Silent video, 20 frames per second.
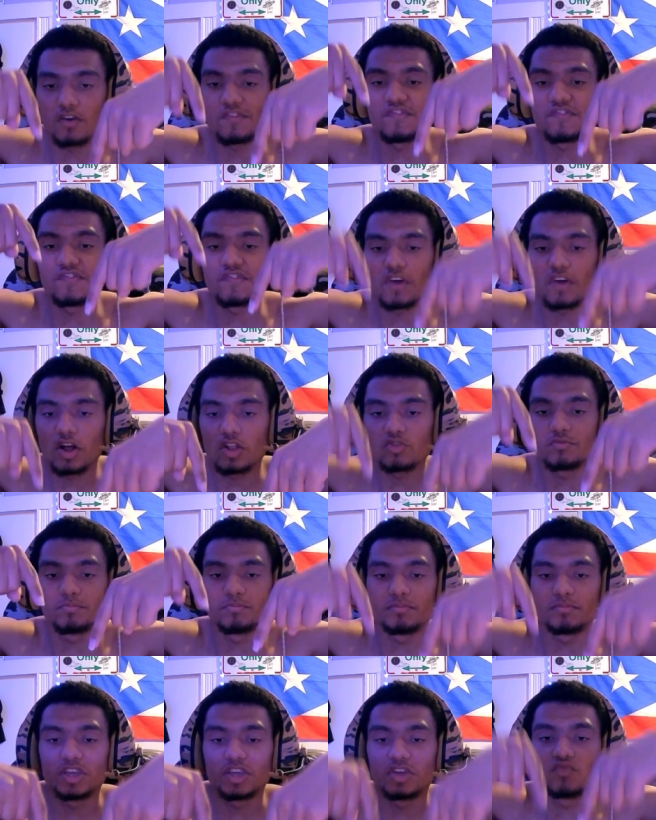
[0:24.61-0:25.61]
Follow
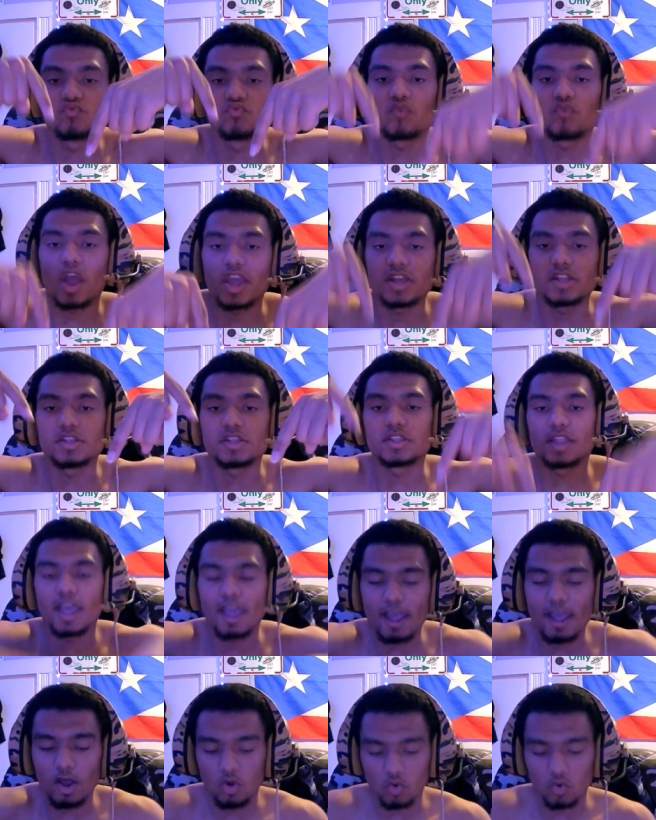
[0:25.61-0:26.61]
me right
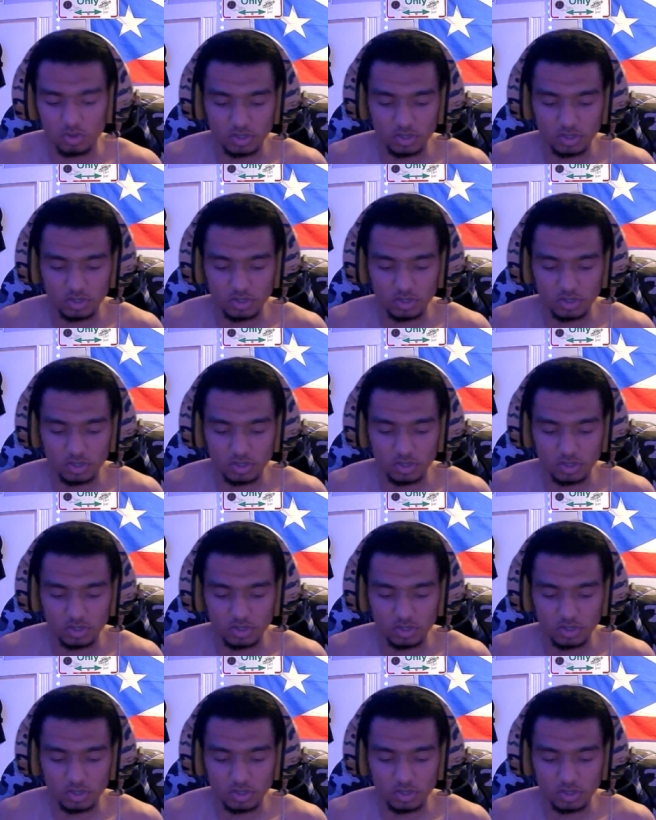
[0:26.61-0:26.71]
now.